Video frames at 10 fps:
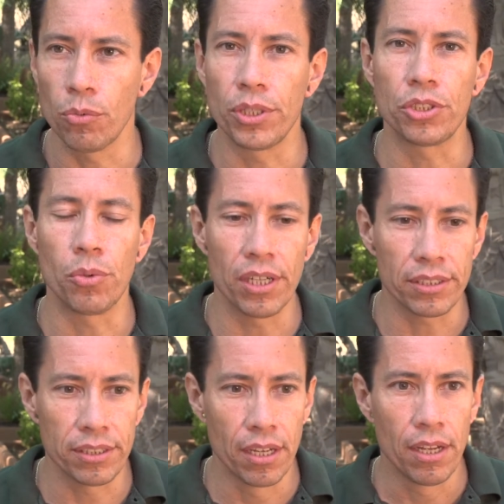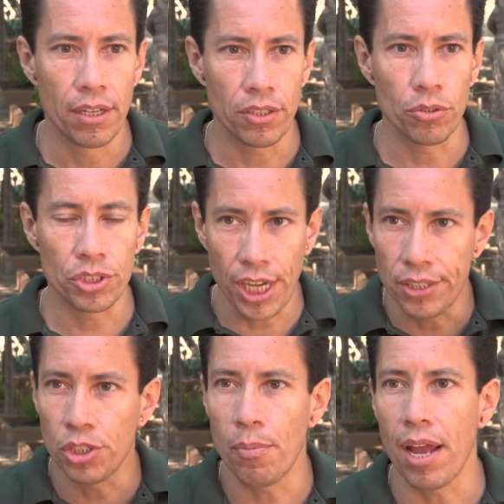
which was, changing my